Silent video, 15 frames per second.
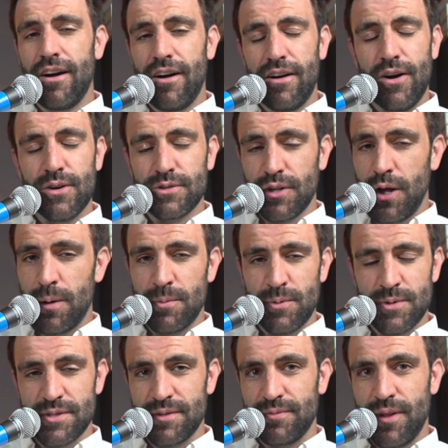Oklahoma
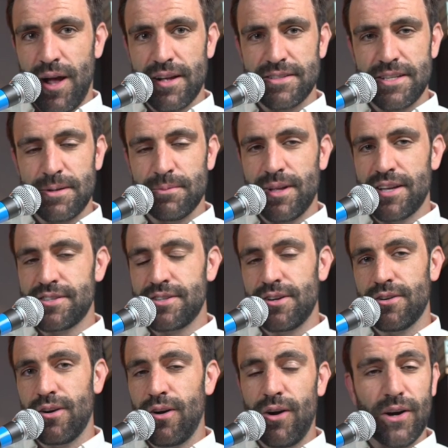was a flawed team last
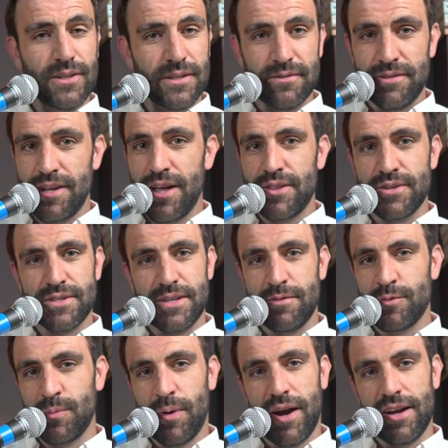year. All of the other
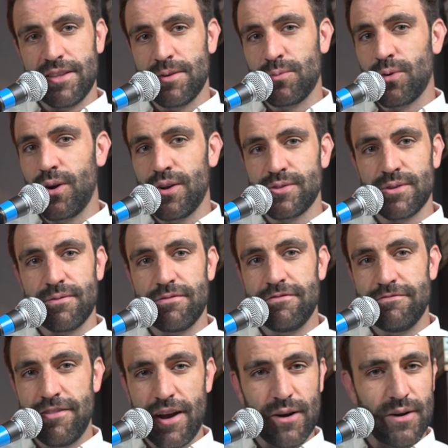teams behind them were also
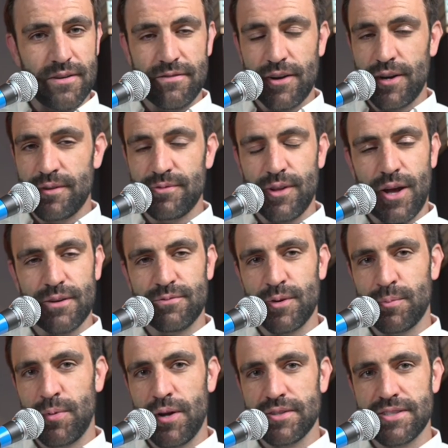very, very flawed
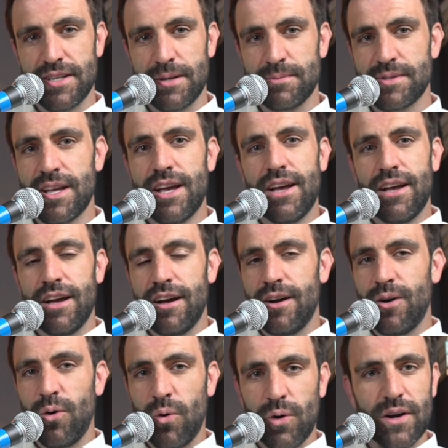football teams.
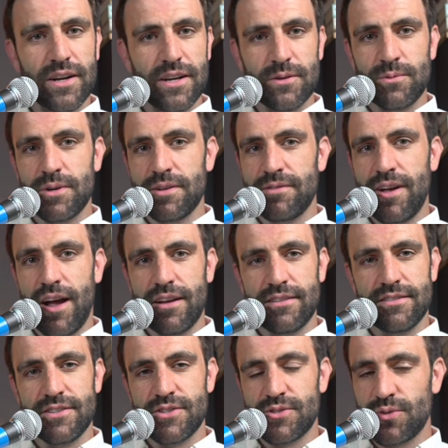Oregon would have
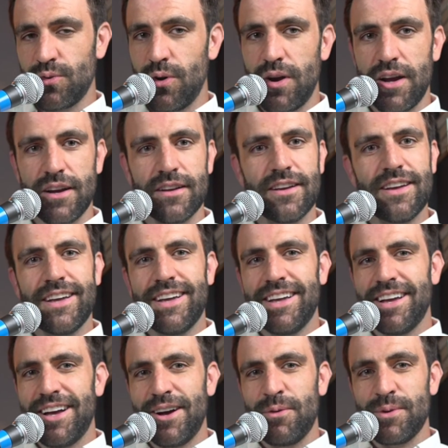gotten destroyed.
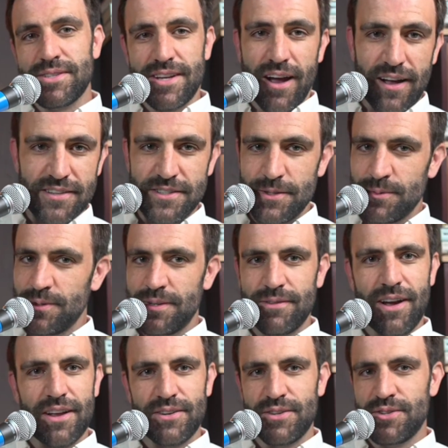Wisconsin would
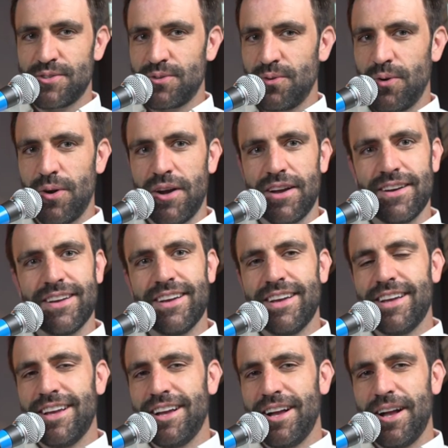have gotten destroyed.
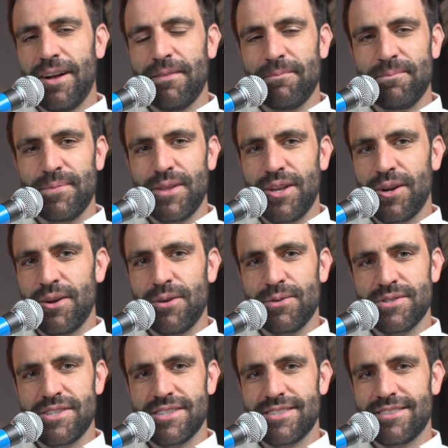It
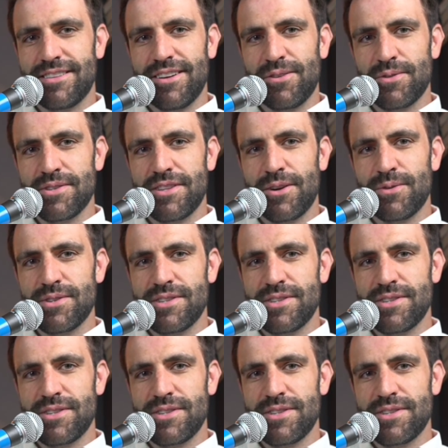was just there was